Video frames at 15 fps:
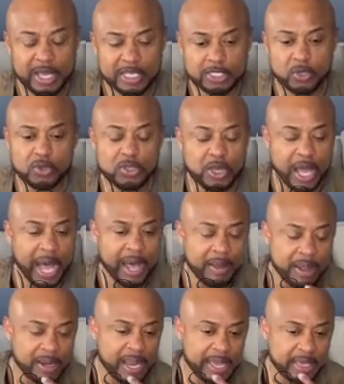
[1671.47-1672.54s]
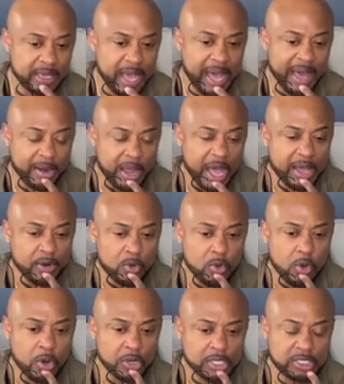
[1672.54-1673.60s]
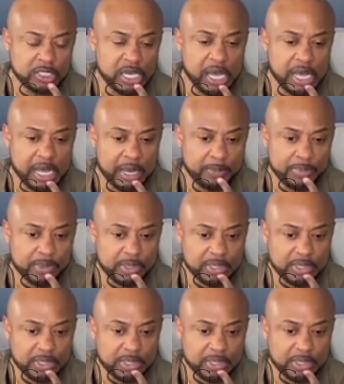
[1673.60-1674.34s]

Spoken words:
So I don't go on a job